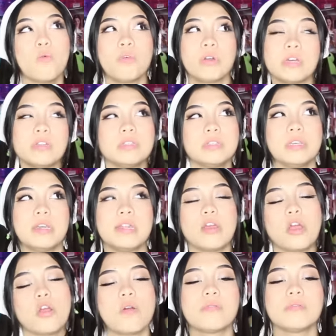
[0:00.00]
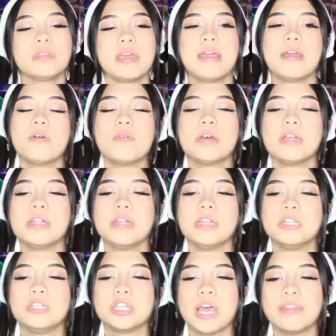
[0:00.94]
we're gonna sing in our own
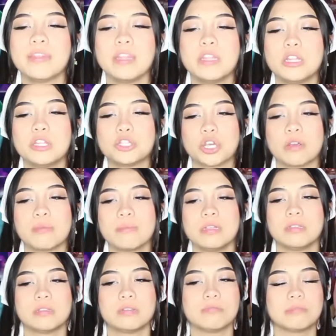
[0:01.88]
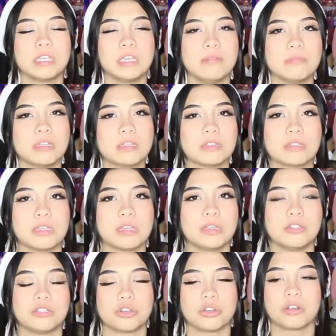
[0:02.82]
language, and then the German team didn't sing in